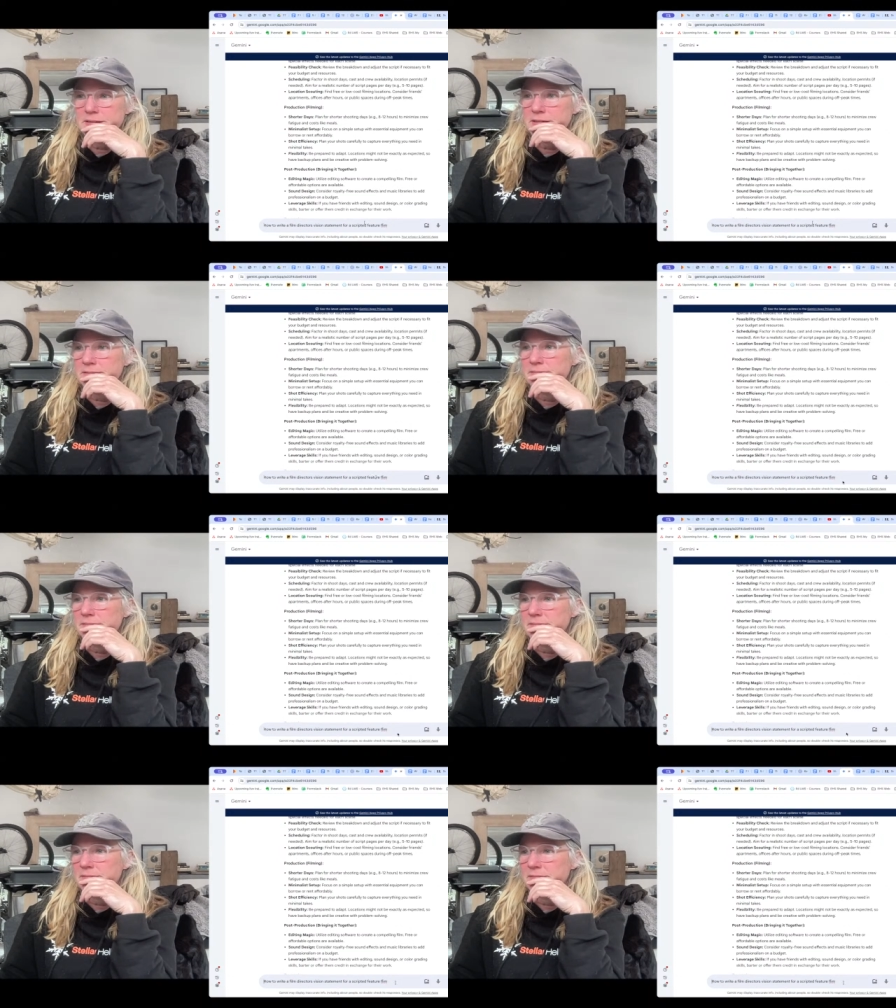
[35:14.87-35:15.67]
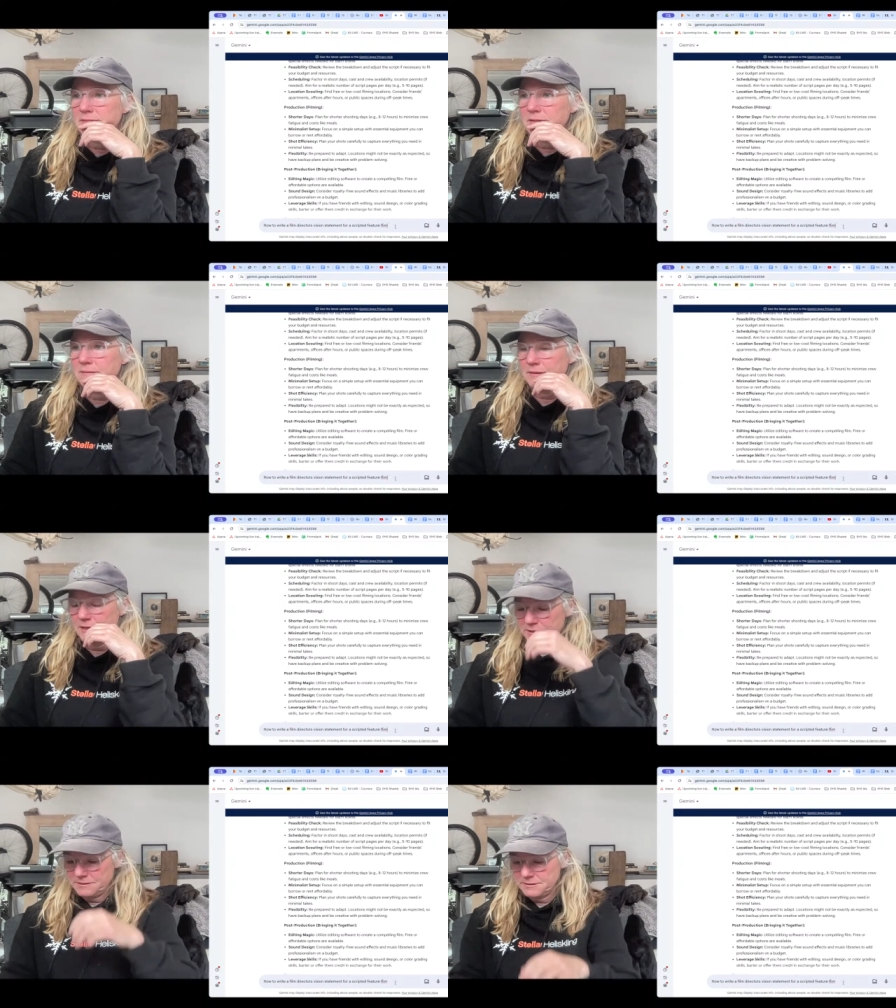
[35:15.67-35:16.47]
there? Oh,
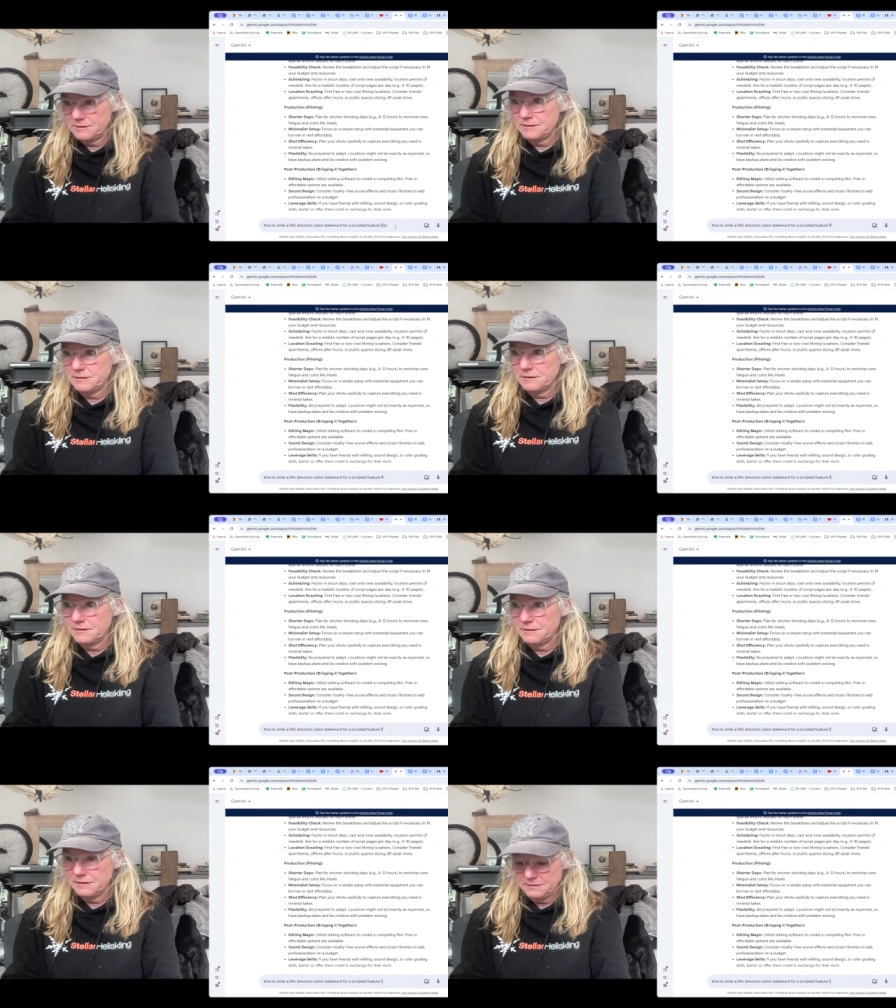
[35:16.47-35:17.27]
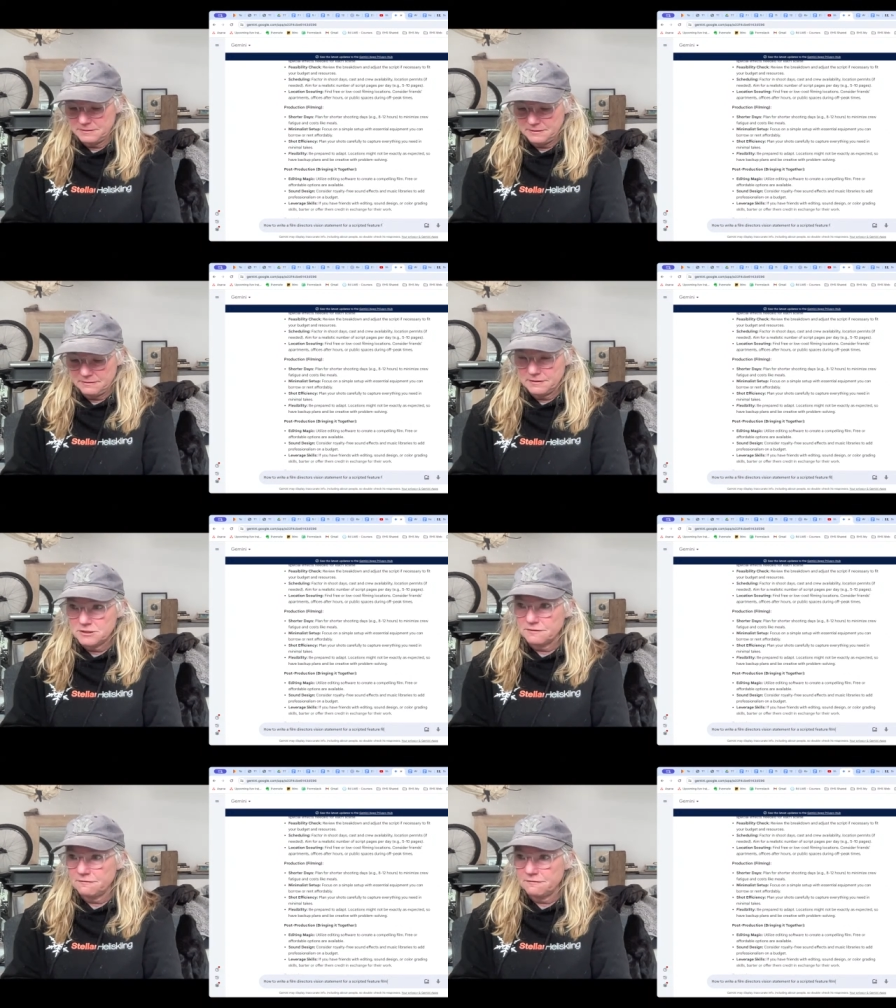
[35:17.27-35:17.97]
got us. Your